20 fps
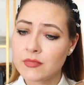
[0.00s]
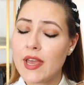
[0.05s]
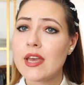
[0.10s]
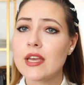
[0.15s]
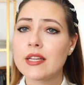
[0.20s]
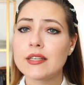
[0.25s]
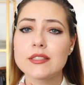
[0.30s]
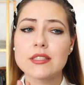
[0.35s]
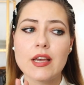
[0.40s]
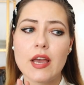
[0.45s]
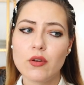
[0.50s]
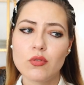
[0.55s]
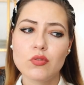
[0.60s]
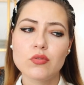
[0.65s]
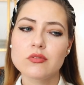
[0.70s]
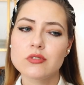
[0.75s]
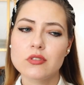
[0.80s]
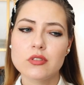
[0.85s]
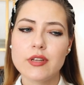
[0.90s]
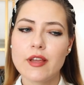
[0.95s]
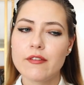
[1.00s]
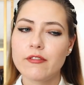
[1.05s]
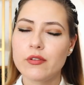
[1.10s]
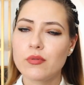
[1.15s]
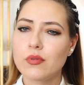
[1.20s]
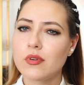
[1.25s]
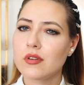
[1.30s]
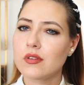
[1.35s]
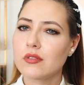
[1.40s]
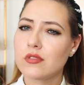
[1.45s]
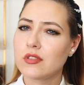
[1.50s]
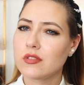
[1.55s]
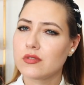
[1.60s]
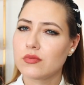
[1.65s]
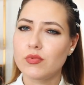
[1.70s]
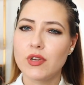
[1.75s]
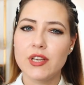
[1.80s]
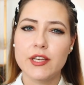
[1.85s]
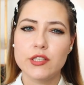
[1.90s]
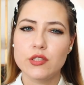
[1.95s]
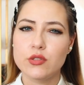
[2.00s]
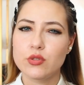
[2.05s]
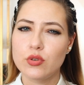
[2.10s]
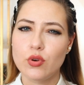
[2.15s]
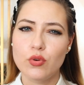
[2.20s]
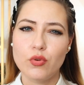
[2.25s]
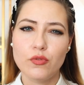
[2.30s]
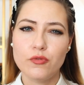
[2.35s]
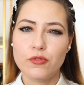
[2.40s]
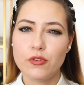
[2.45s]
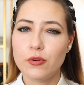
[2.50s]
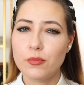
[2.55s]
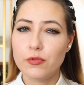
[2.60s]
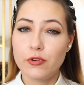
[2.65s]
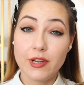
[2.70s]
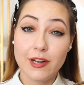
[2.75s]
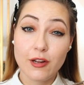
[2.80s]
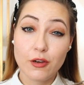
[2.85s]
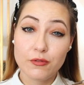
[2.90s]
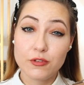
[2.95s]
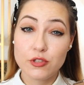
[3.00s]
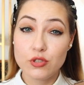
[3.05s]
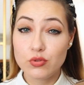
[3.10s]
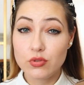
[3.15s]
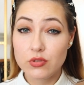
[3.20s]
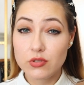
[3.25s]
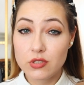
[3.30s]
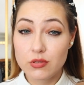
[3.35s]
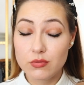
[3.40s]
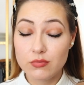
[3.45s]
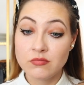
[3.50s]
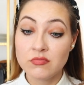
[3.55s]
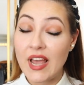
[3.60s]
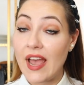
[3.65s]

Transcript: And I know not everyone is willing to go for preloved shoes.